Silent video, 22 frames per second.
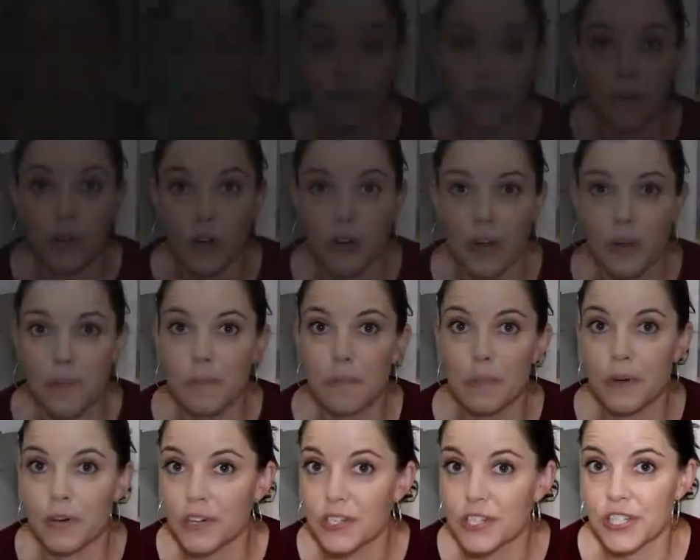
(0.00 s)
For
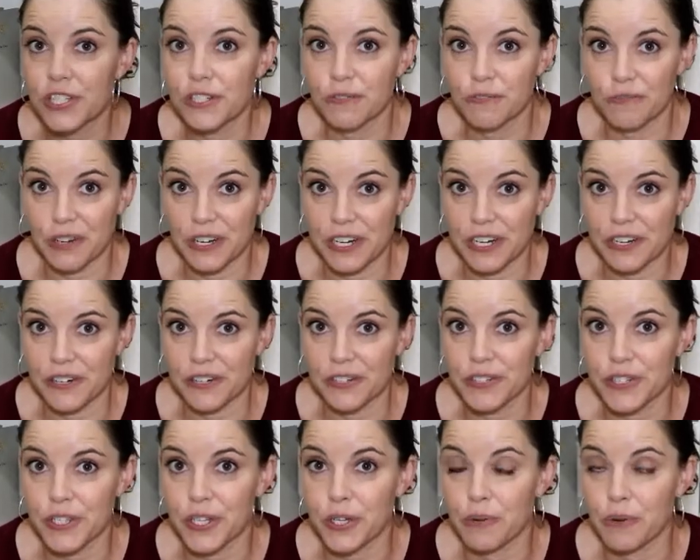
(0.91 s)
emergent
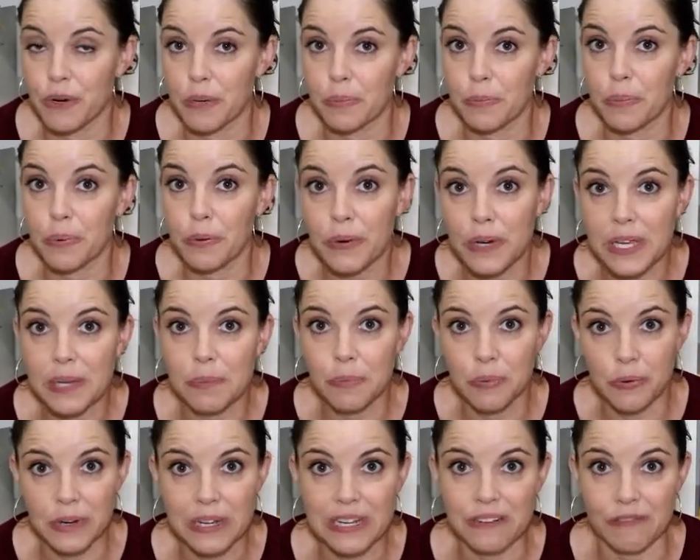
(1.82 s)
readers who are
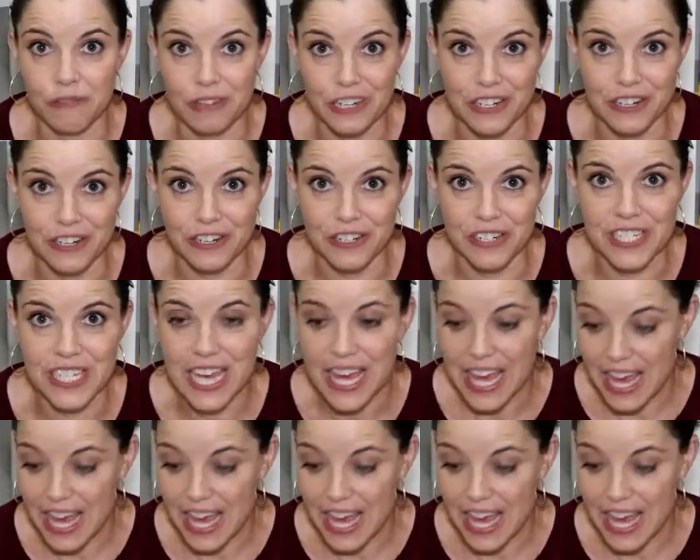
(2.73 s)
pre-print readers,